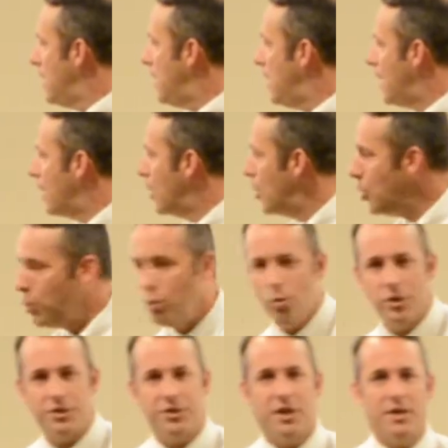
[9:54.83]
And
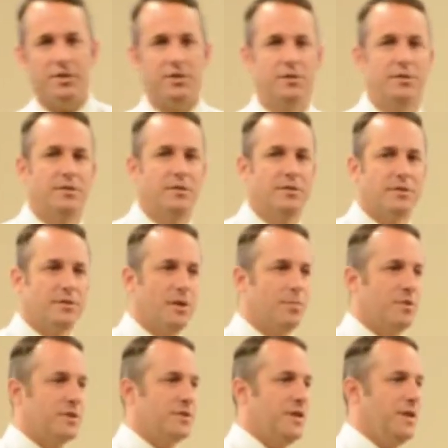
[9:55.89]
who adjusts
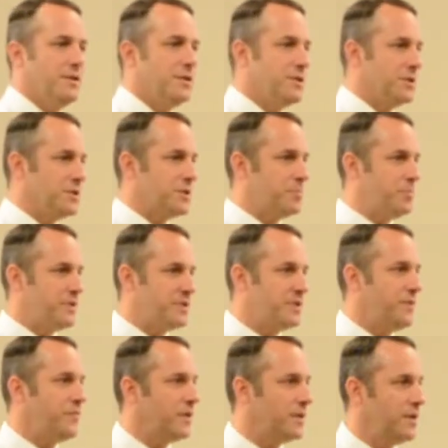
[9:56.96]
subluxations and
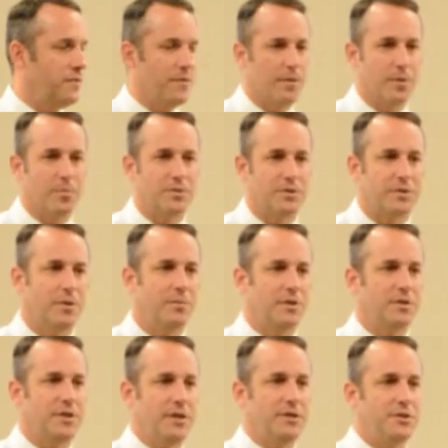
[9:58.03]
specifically vertebral
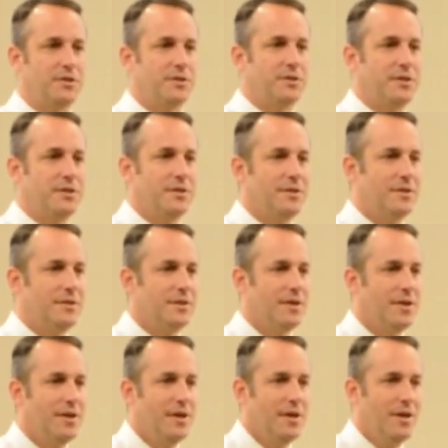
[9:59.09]
subluxations.
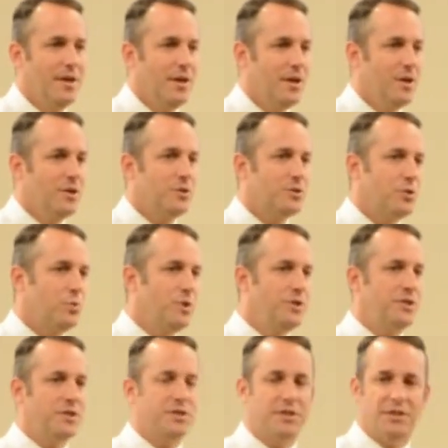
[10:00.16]
So we
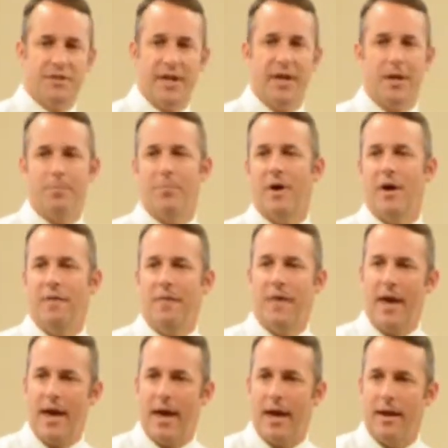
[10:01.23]
should stand by
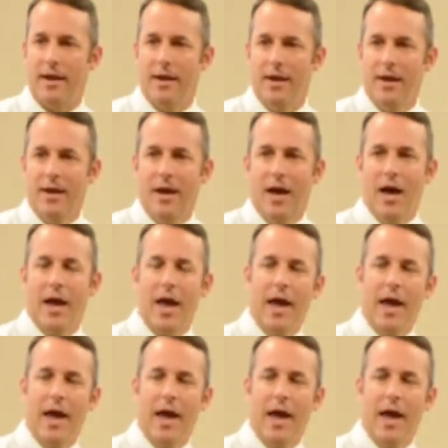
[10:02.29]
that. I